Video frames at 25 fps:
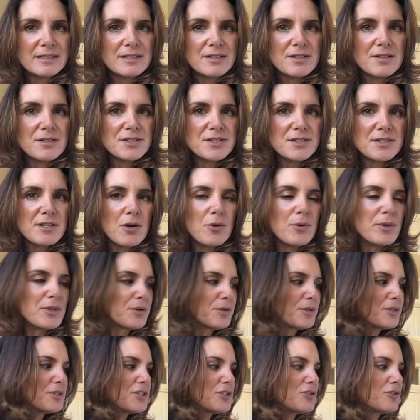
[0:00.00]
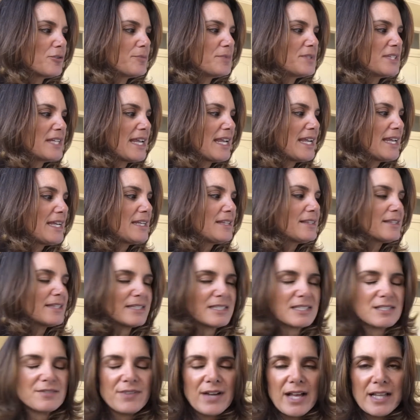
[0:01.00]
So in order to obtain
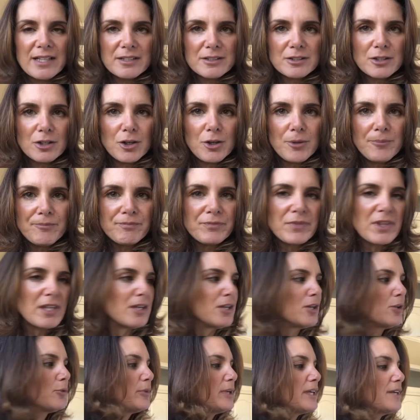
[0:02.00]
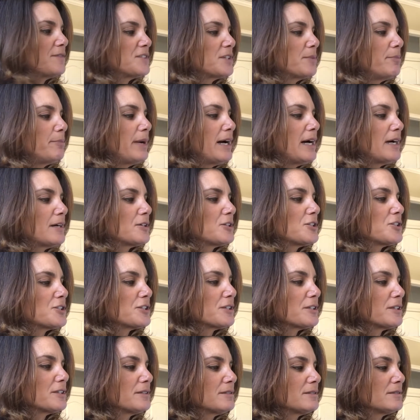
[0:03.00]
this follicle, we have to
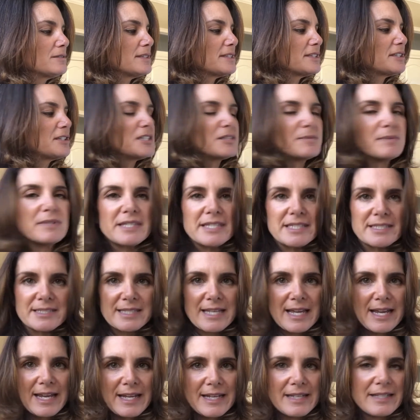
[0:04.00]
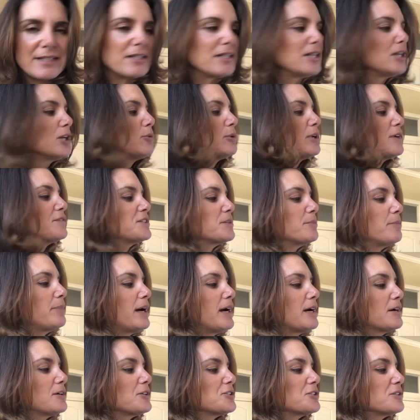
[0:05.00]
puncture, excuse me, this egg. We have to
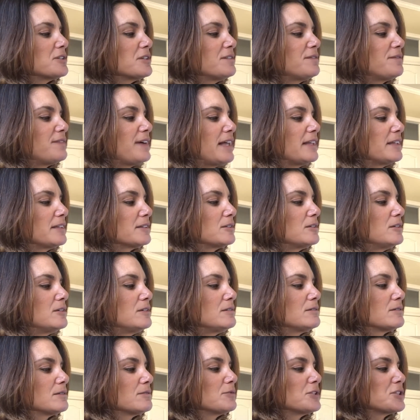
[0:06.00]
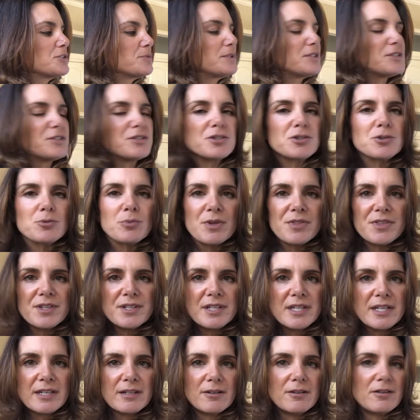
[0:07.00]
puncture the follicle, which we do with a
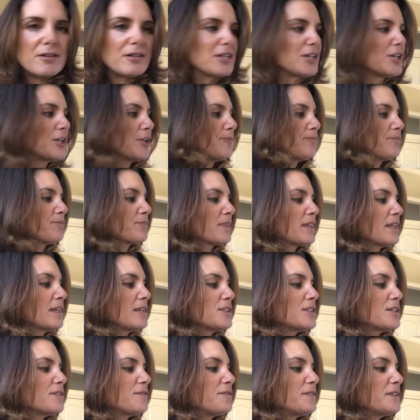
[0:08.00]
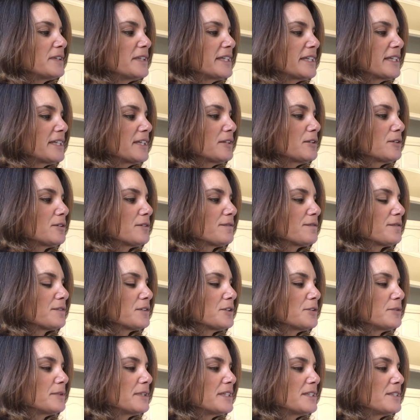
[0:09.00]
needle. The follicular
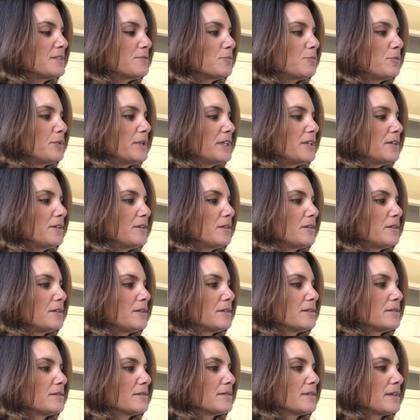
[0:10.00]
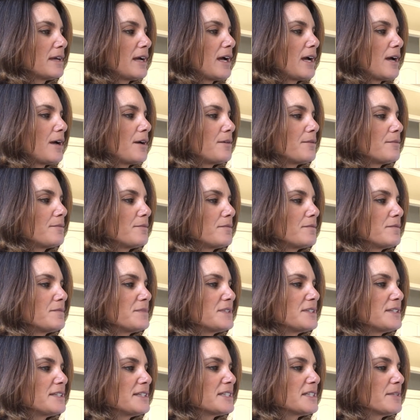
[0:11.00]
fluid will um,
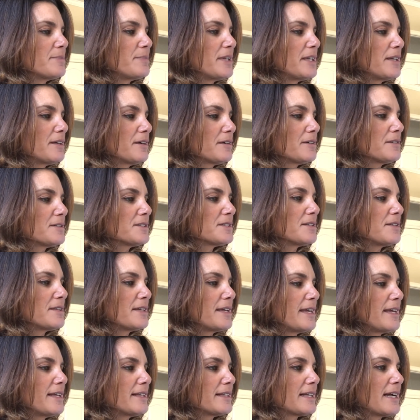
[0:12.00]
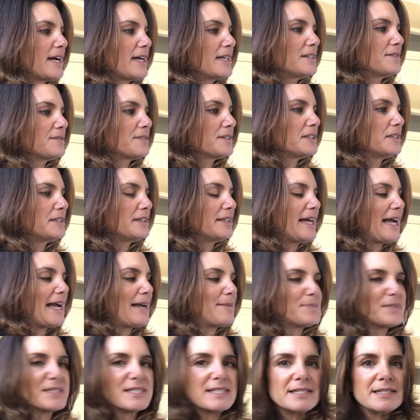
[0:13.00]
disappear so that it kind of
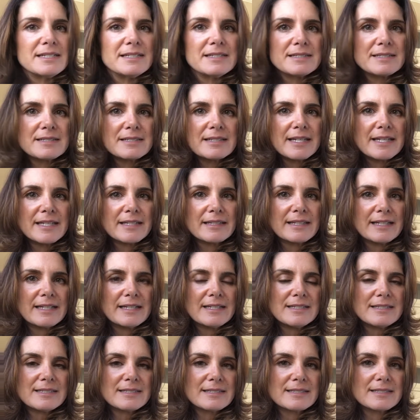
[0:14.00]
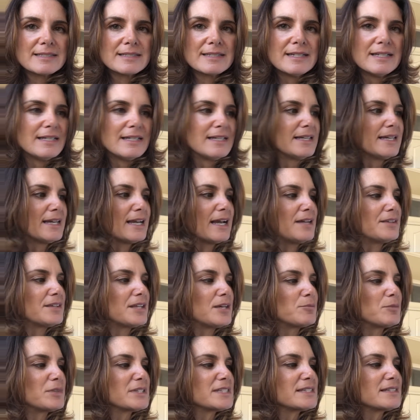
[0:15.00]
collapses like this. And
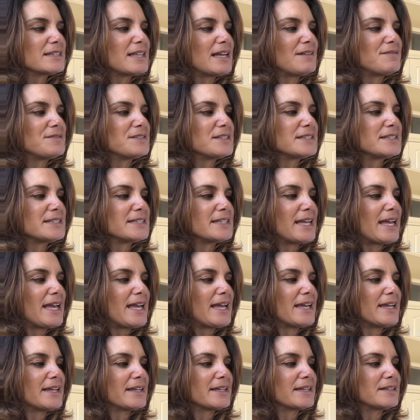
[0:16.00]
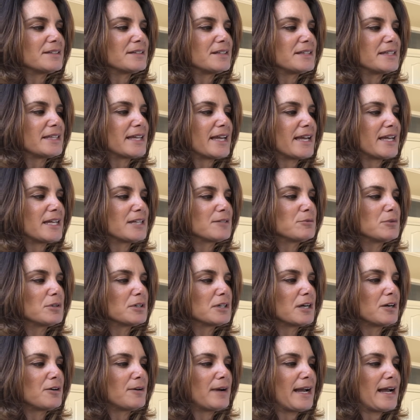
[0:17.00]
then what's left is the egg. And then the egg will
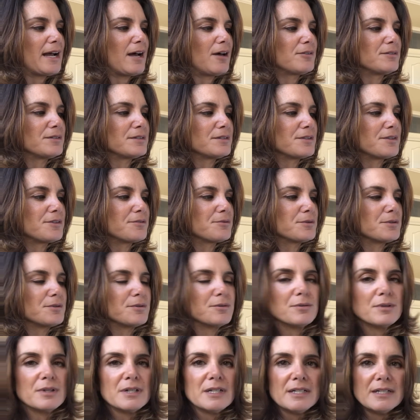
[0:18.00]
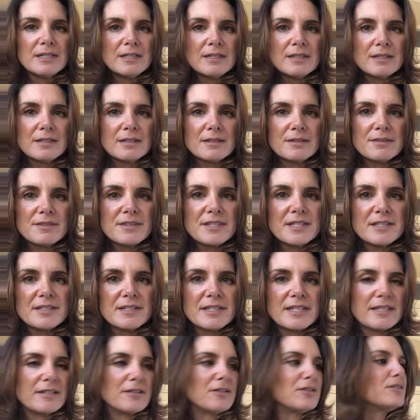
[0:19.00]
go out through the
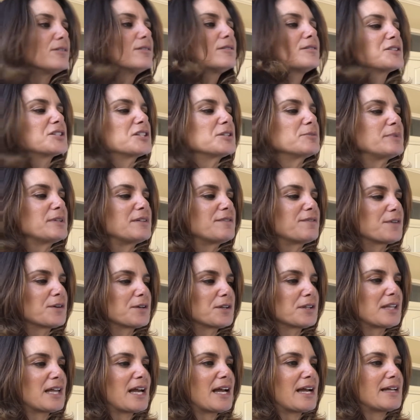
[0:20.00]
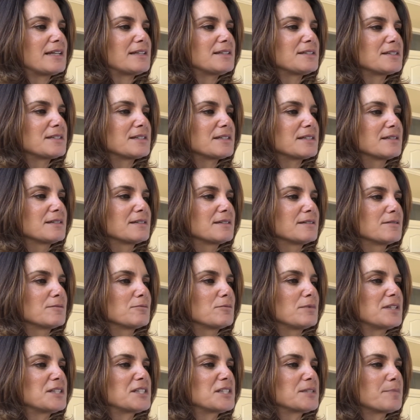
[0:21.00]
needle to be fertilized
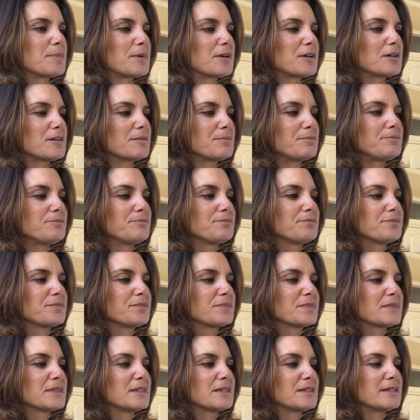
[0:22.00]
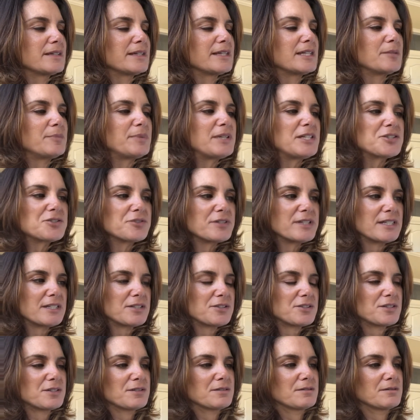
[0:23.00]
with sperm in a petri dish.